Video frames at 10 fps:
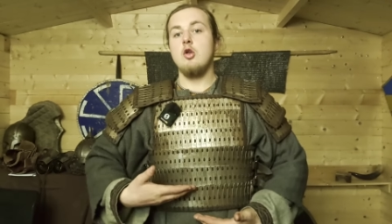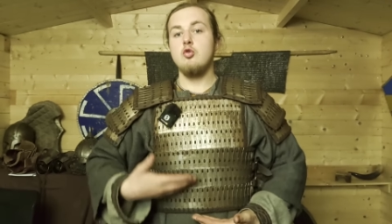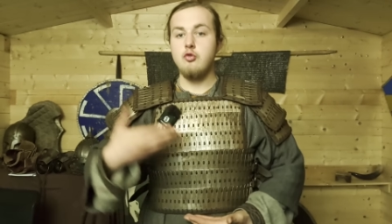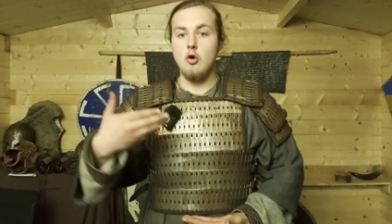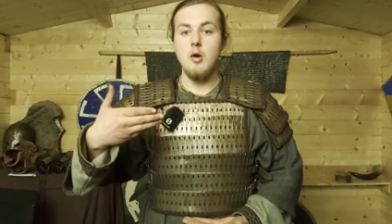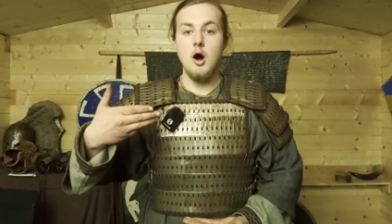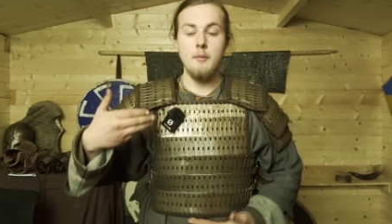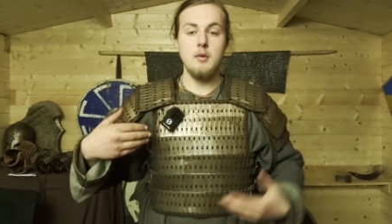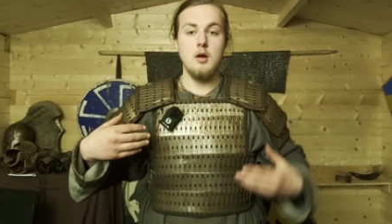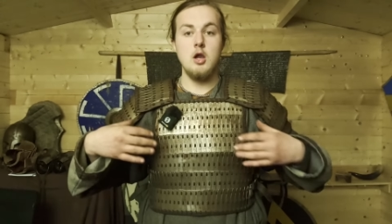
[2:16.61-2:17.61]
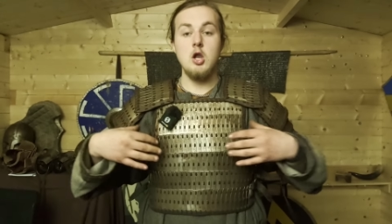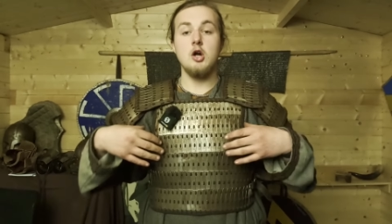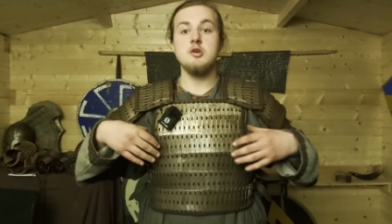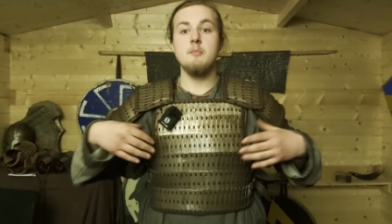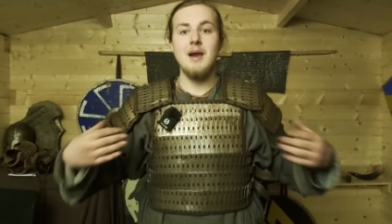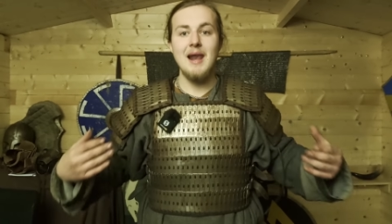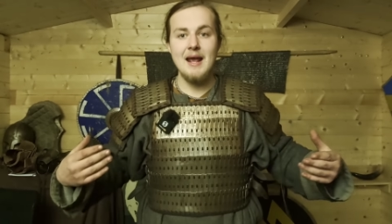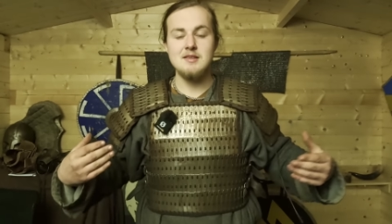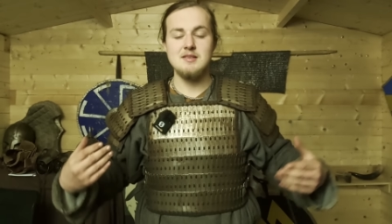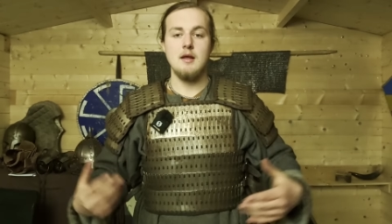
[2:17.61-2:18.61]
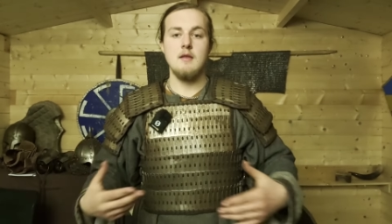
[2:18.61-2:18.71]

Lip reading: to form up larger plates